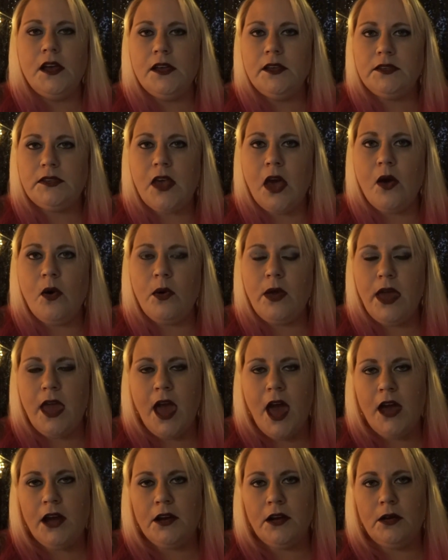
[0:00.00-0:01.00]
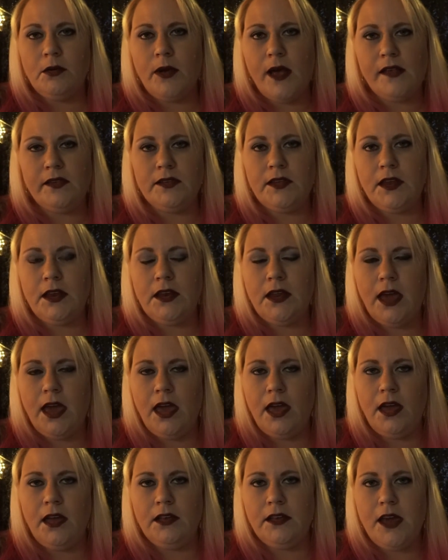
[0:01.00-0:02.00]
So he had her arrested
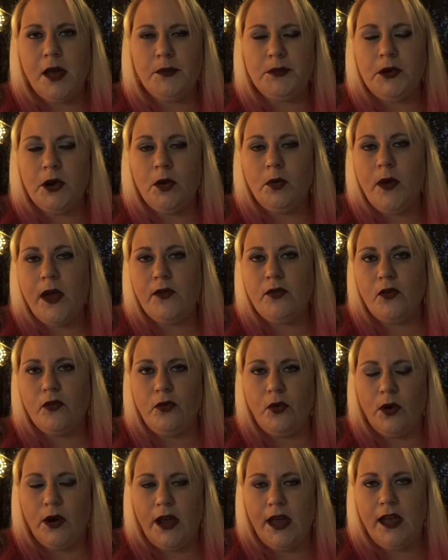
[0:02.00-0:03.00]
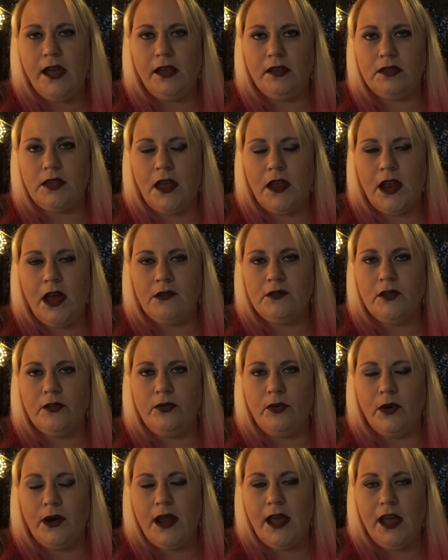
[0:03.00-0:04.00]
and kept her awake for 4 days, and after
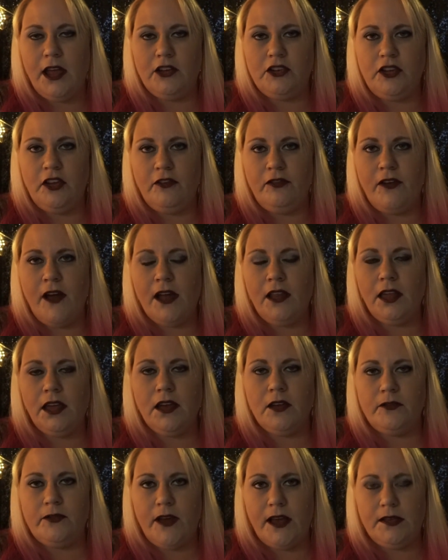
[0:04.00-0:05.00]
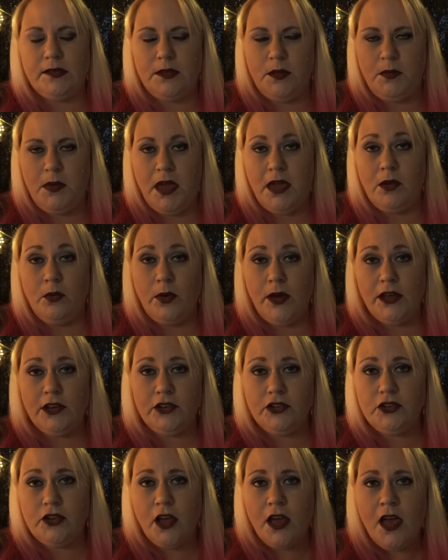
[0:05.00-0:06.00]
4 days, she finally confessed to being a
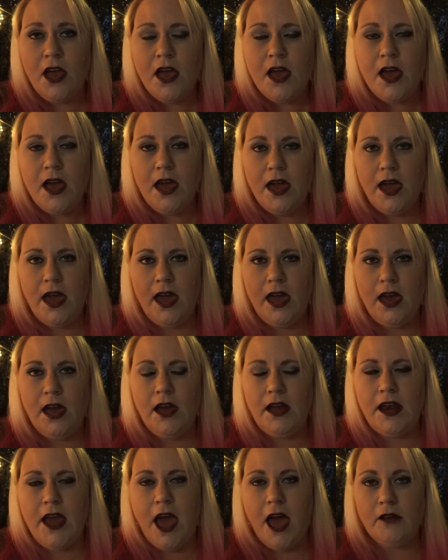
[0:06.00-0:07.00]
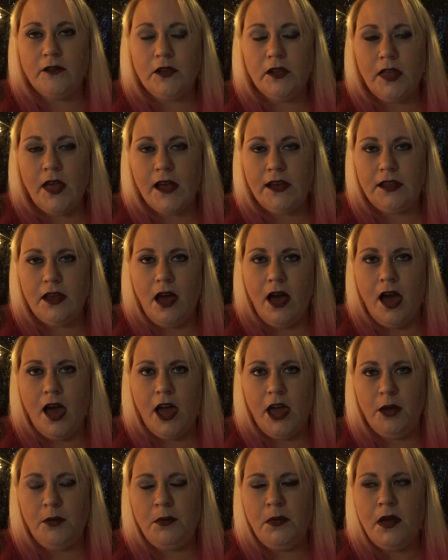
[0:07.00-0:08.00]
witch. And after that
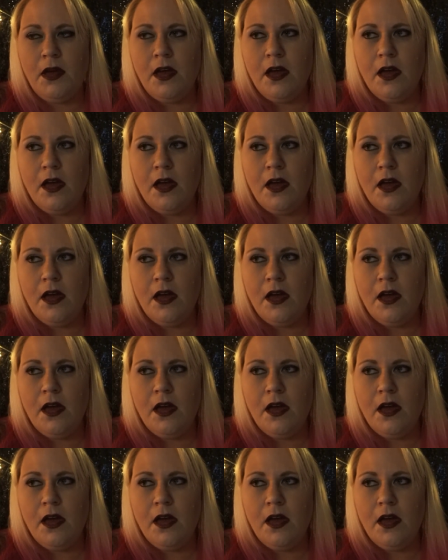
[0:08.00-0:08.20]
time,